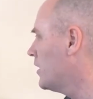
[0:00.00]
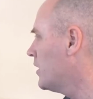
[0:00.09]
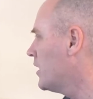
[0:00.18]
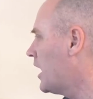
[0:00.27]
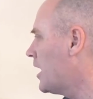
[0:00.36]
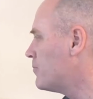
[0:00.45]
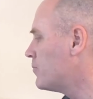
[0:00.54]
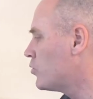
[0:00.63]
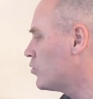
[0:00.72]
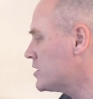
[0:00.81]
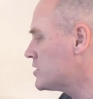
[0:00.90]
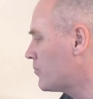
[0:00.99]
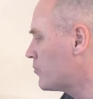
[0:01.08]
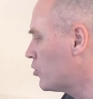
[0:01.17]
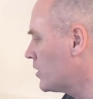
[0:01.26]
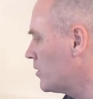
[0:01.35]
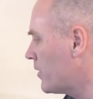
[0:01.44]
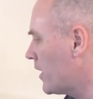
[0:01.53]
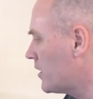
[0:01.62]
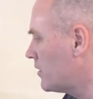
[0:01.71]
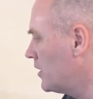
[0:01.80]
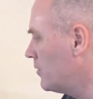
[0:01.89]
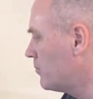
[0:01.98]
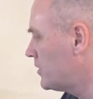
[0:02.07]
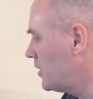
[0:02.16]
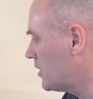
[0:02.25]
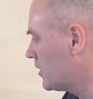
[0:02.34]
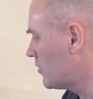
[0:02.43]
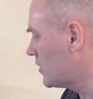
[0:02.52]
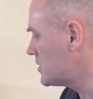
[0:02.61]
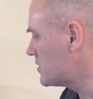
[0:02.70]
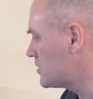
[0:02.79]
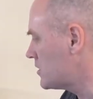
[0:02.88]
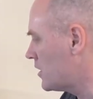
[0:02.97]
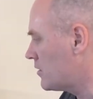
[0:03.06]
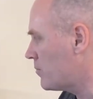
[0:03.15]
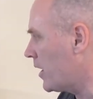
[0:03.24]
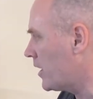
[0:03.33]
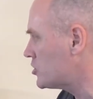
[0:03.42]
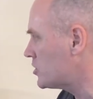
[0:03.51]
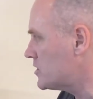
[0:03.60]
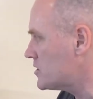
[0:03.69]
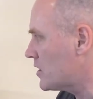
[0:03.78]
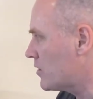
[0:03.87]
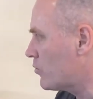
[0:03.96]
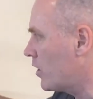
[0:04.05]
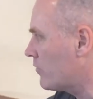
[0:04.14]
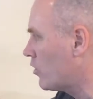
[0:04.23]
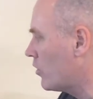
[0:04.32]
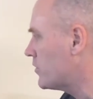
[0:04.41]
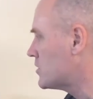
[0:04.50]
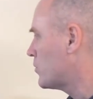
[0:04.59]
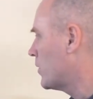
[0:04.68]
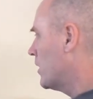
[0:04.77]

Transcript: The reason I'm talking about it in particular is the packaging is that when I've got this one,